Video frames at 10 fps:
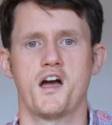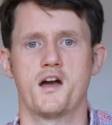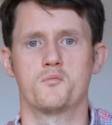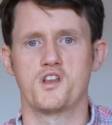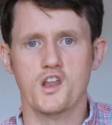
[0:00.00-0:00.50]

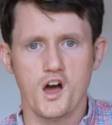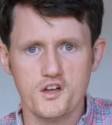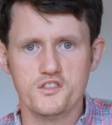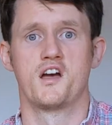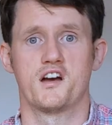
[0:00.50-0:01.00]
and we
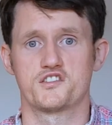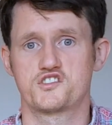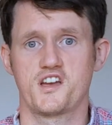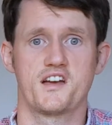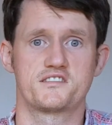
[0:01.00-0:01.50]
learn a
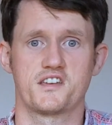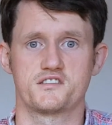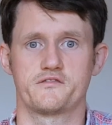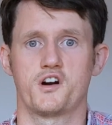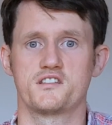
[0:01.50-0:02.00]
shared
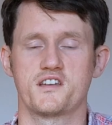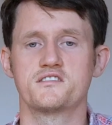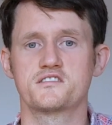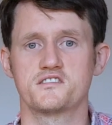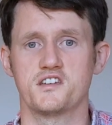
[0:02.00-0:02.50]
sense of
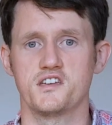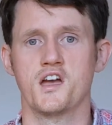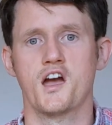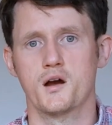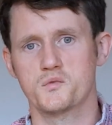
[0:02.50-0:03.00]
identity
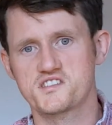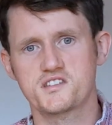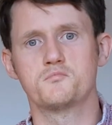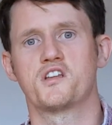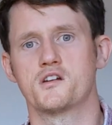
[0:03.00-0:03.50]
and we
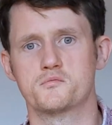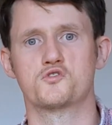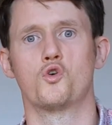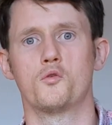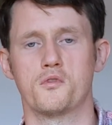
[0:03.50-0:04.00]
simply
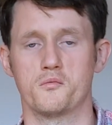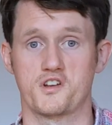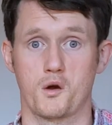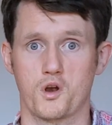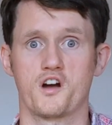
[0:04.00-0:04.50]
absorb them
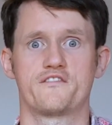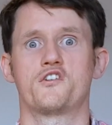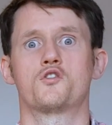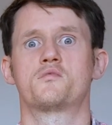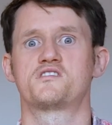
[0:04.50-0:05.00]
and go, well, I
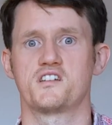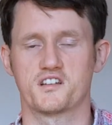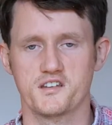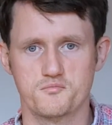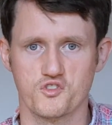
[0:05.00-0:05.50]
feel
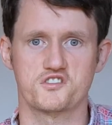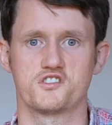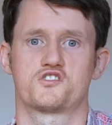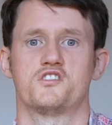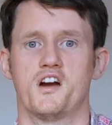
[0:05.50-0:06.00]
particularly
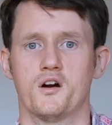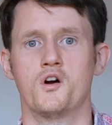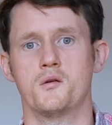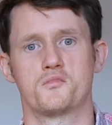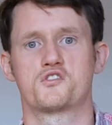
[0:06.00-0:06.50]
British now
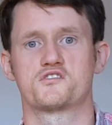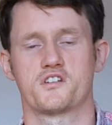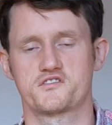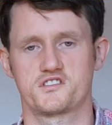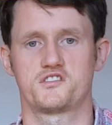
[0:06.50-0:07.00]
because
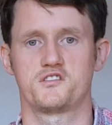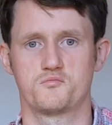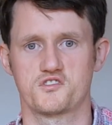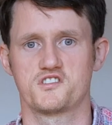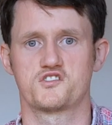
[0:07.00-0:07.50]
I've
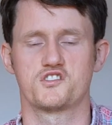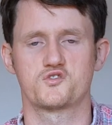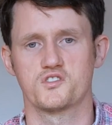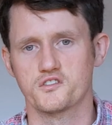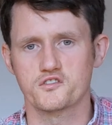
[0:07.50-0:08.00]
studied British
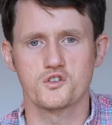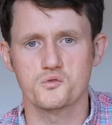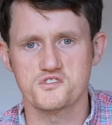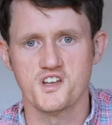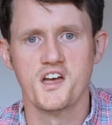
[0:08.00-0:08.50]
history. And of
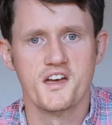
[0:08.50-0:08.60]
course,